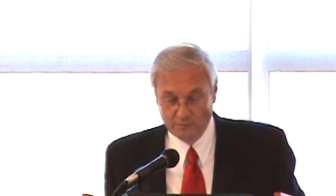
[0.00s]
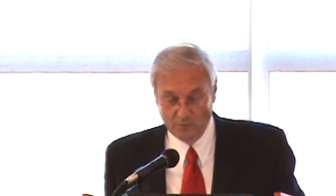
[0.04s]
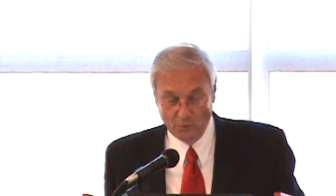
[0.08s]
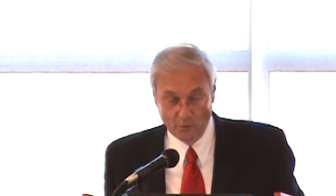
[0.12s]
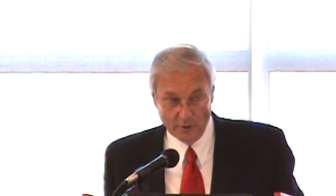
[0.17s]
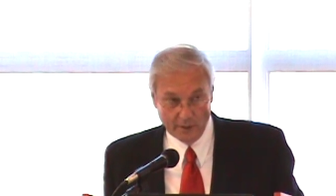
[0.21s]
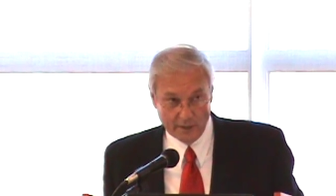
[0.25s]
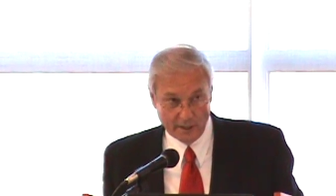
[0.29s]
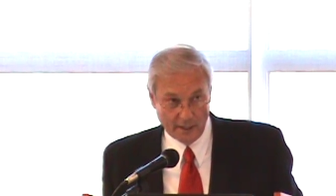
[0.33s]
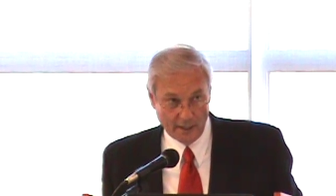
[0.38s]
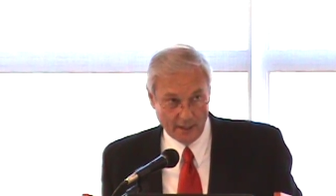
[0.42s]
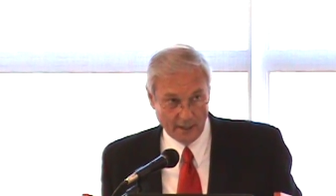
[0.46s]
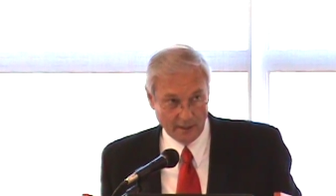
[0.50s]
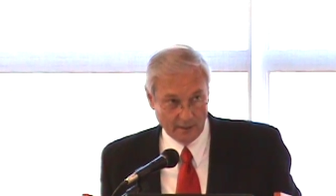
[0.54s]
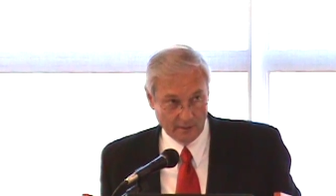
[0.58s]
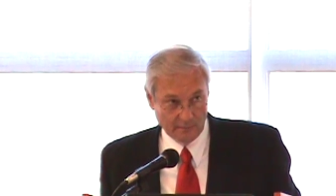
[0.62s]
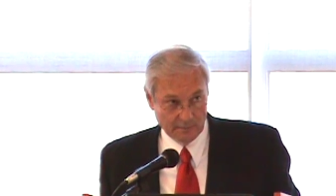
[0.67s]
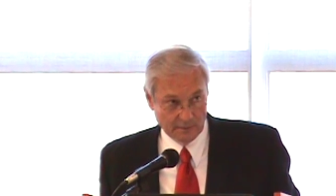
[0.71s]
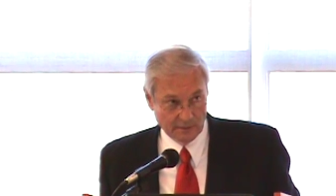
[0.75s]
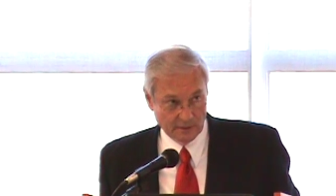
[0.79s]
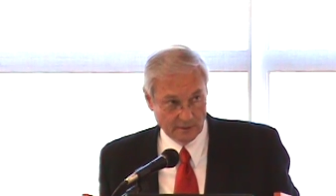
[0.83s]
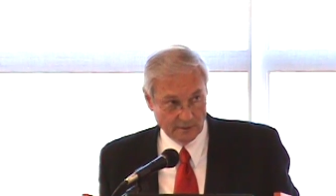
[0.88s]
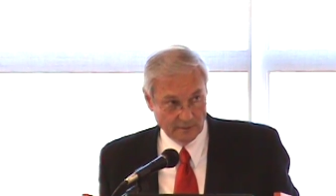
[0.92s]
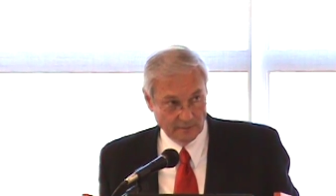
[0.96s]
four
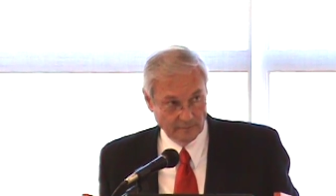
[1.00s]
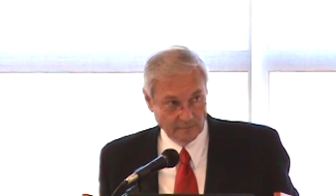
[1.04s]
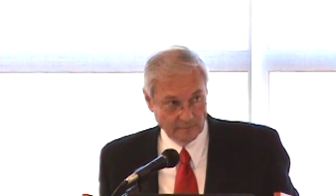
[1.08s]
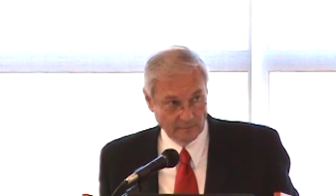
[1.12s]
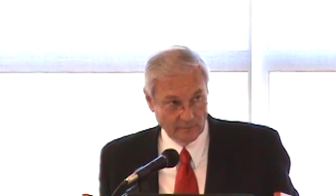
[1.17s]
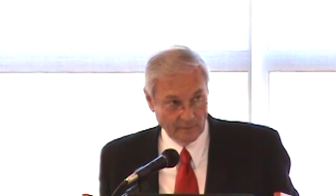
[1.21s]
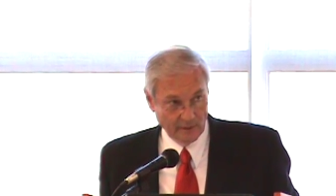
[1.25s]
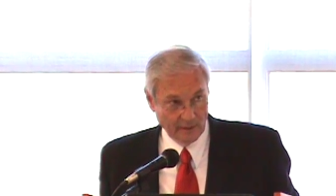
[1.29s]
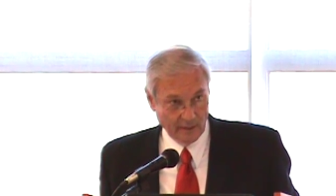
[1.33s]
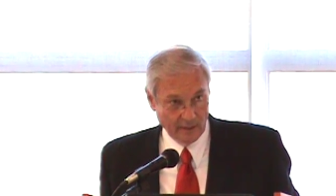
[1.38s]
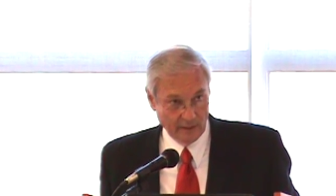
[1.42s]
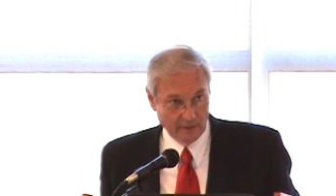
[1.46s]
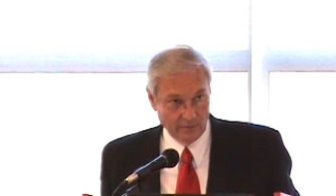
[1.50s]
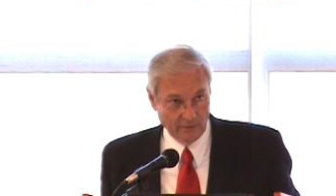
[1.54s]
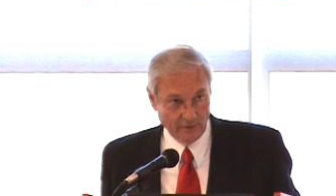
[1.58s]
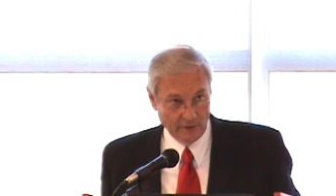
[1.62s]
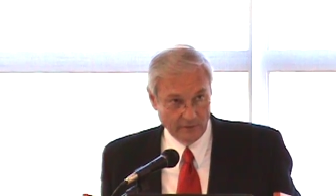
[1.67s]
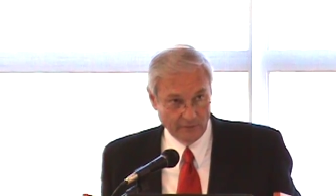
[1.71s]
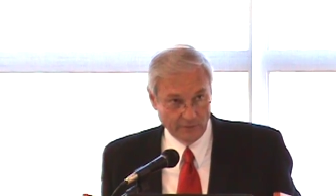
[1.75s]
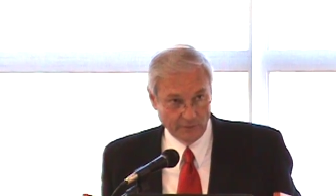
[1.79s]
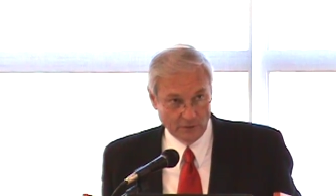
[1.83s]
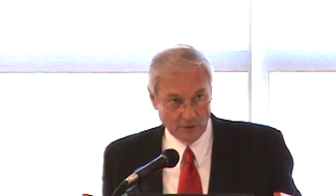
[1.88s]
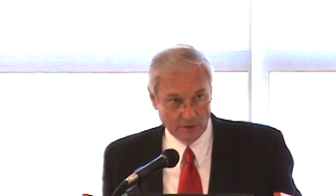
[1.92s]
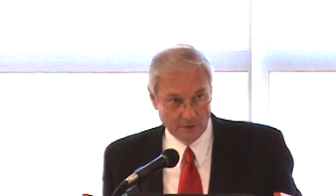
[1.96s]
columns, and the
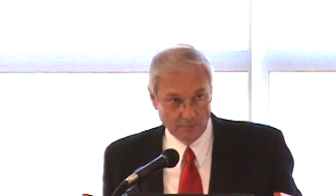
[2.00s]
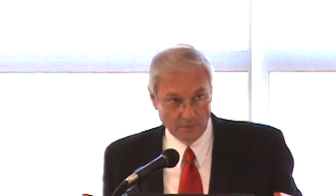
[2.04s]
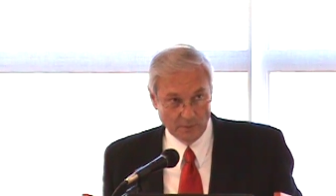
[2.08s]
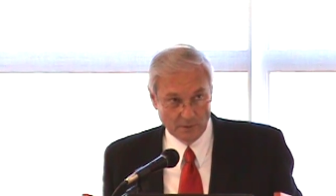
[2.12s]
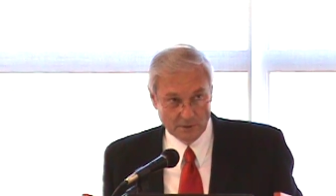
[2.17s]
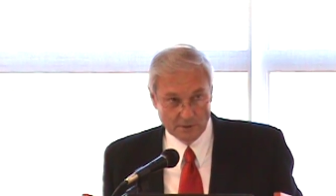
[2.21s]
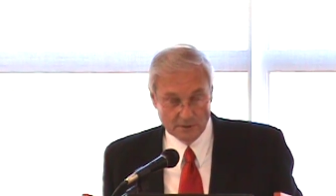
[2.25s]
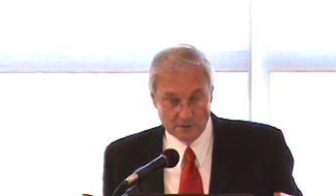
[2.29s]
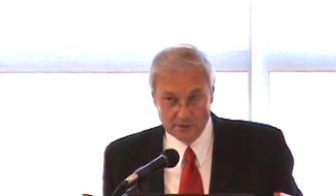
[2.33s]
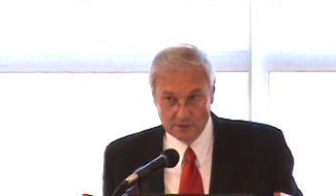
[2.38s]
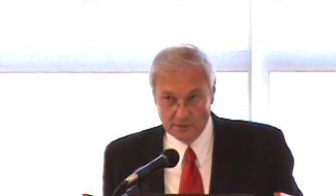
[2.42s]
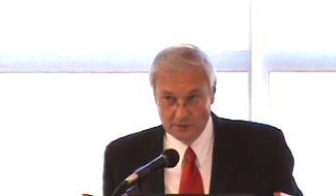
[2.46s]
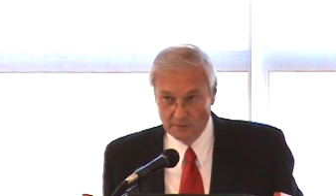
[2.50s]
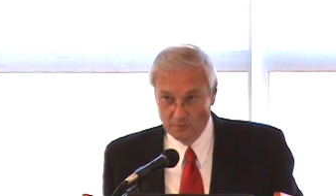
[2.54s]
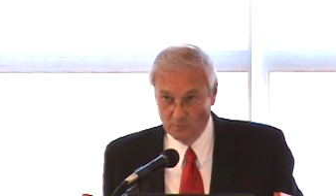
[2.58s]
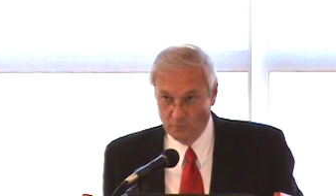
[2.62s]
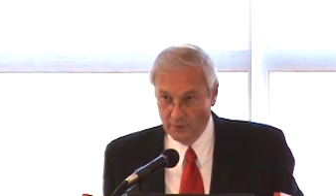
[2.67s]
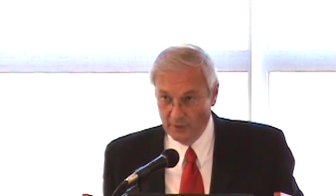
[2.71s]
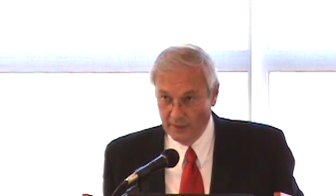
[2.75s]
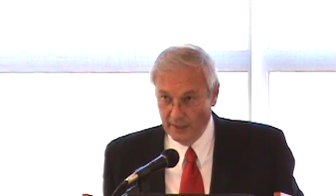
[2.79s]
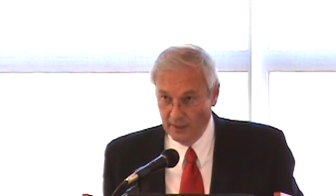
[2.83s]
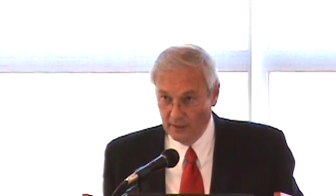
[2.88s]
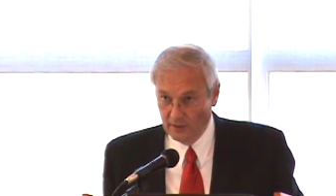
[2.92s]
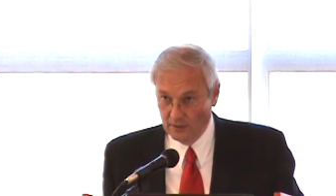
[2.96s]
very first
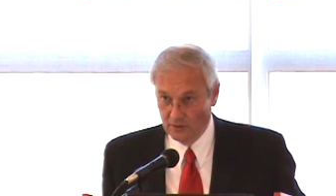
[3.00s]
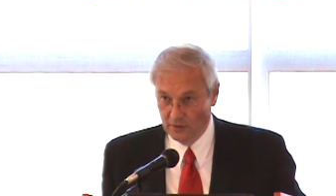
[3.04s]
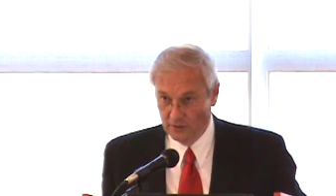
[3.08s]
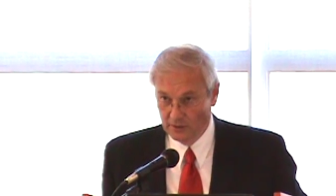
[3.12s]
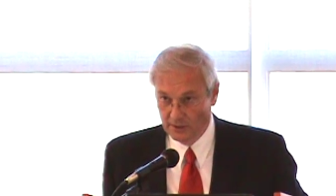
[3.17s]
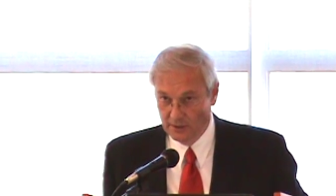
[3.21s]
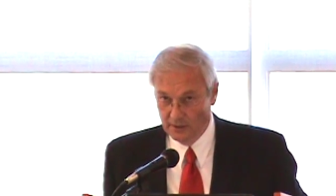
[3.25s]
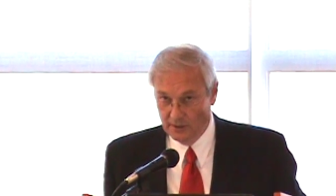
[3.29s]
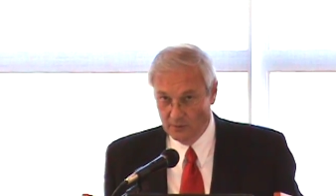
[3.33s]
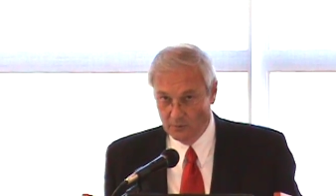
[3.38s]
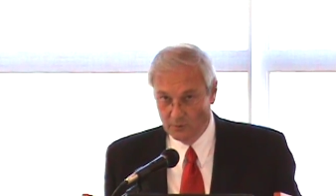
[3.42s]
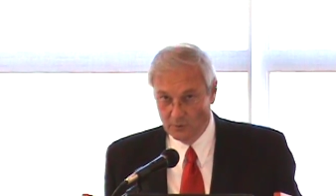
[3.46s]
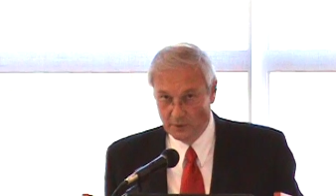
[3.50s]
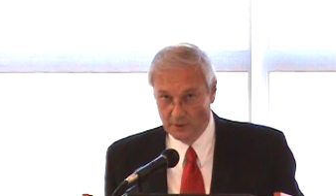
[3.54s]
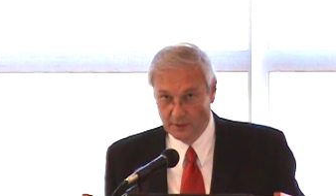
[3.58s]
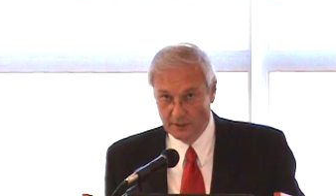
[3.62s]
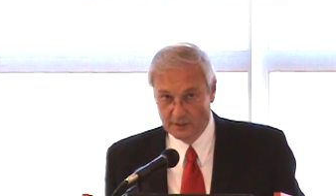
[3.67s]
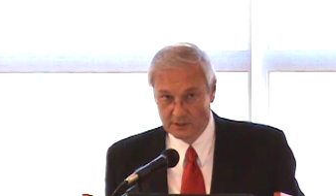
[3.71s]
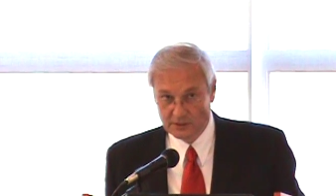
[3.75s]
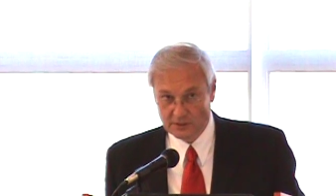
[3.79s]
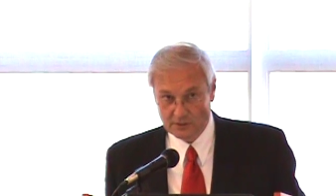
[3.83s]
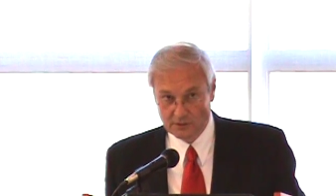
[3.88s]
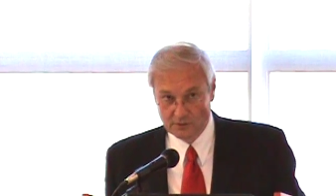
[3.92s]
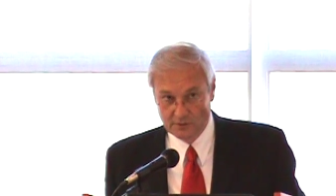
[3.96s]
person, without looking where
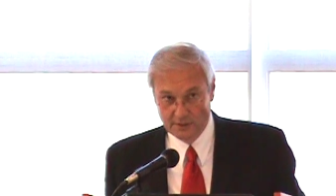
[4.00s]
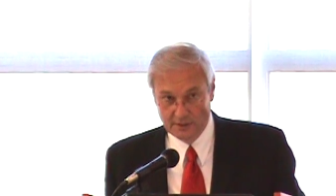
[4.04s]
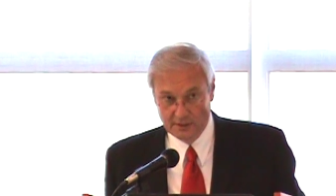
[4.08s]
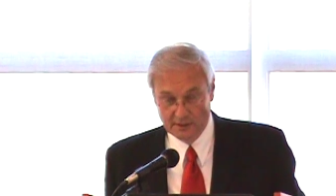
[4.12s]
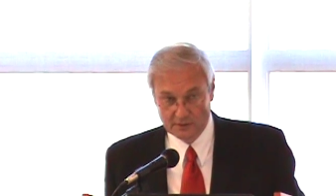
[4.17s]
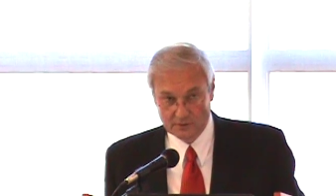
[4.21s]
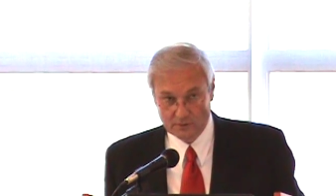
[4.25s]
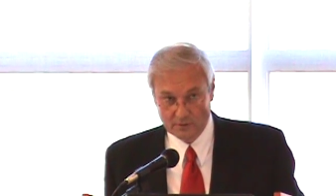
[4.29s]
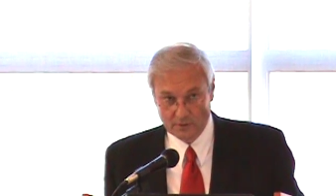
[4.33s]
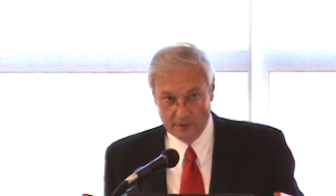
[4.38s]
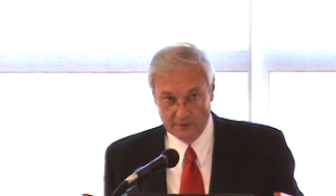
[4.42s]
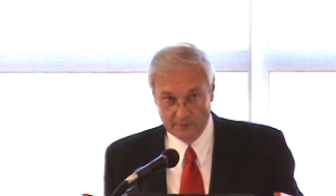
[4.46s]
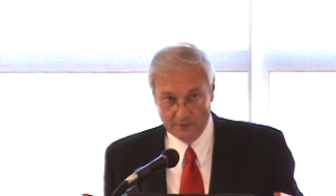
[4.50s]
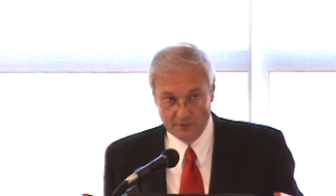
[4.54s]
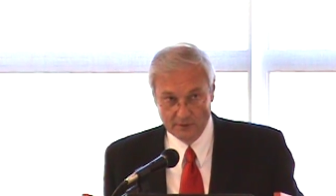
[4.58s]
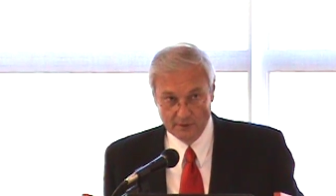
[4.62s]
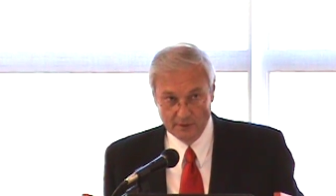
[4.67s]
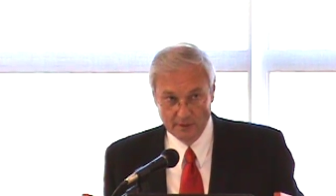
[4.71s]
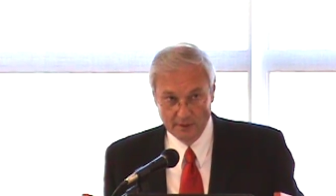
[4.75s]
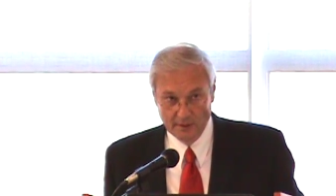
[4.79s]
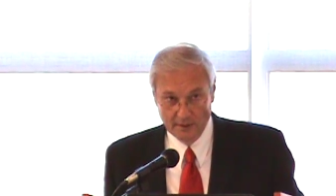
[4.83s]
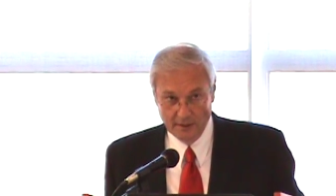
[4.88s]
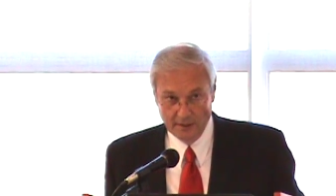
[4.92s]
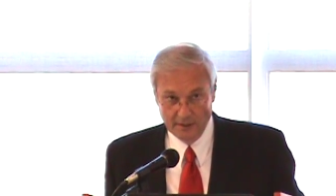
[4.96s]
he's throwing his
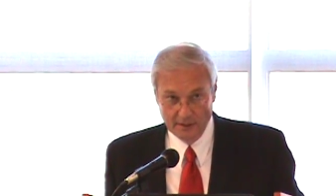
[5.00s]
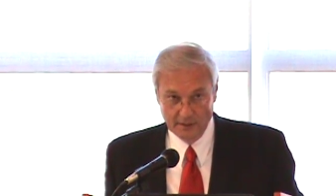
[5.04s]
rifle,